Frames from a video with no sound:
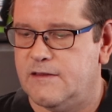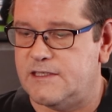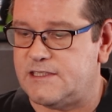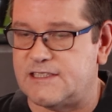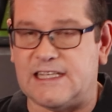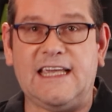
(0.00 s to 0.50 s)

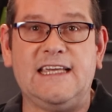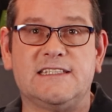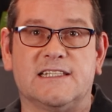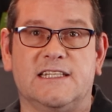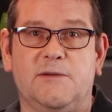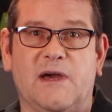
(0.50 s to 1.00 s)
This is
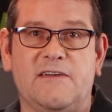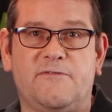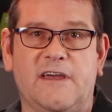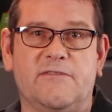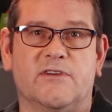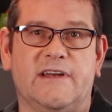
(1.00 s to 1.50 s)
easily my
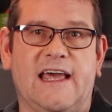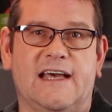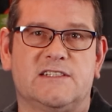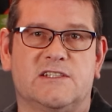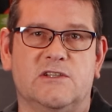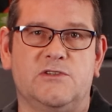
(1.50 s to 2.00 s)
favorite
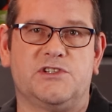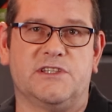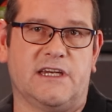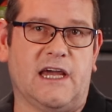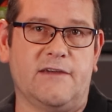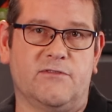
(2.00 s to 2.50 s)
NAS solution
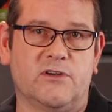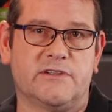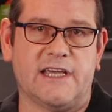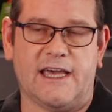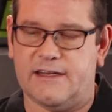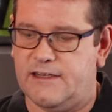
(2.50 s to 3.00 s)
that I've
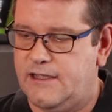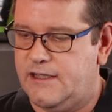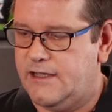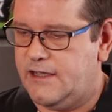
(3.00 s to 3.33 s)
looked at